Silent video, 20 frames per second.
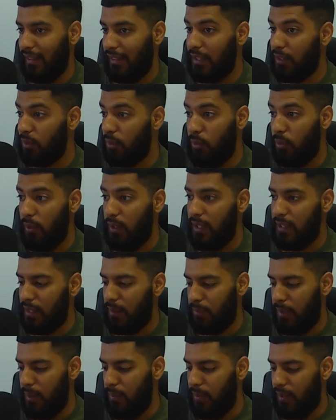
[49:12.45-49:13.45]
That's all it is.
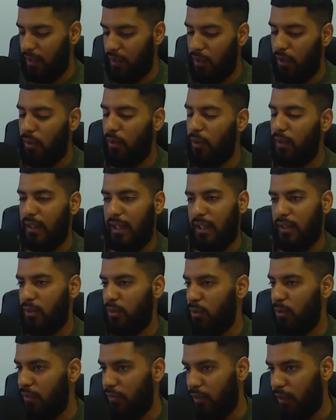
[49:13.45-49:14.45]
Like, people think, oh, that's
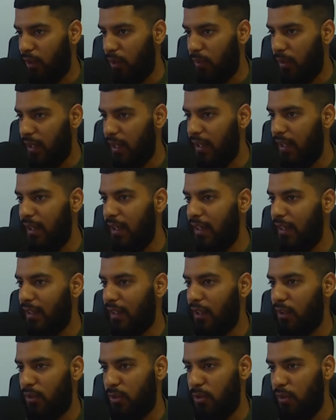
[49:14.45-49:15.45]
too far away.
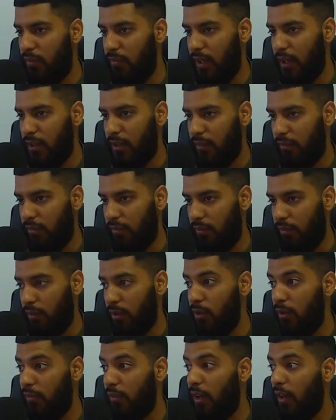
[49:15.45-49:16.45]
That's too
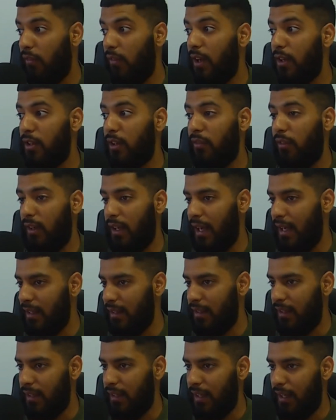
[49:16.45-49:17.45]
far-fetched of an
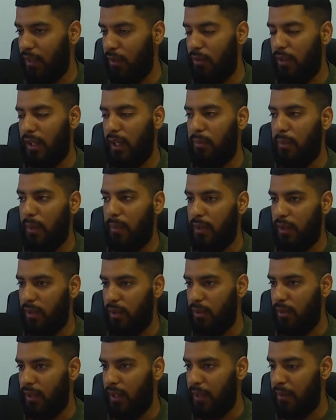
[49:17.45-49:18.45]
idea. I don't think I'll be able to
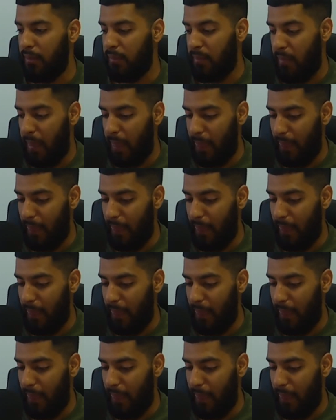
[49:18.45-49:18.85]
do that.